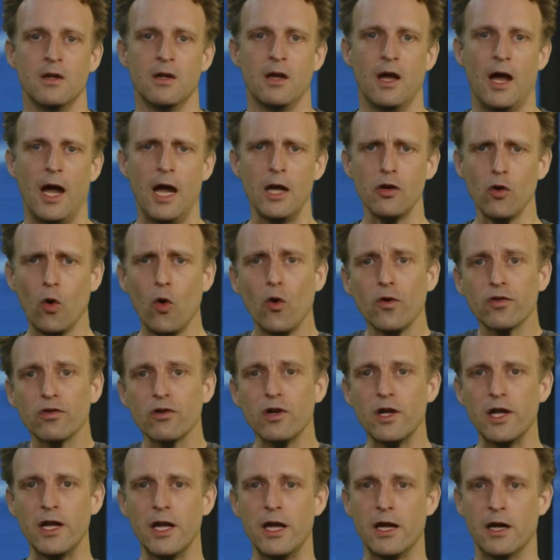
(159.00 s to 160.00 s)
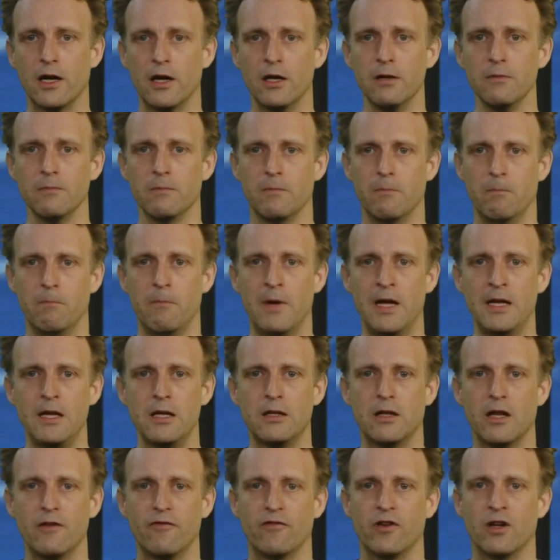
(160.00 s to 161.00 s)
And also here, many
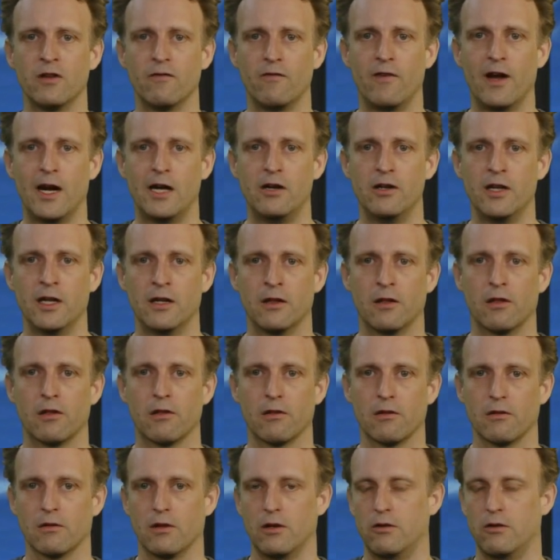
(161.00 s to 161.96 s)
different variants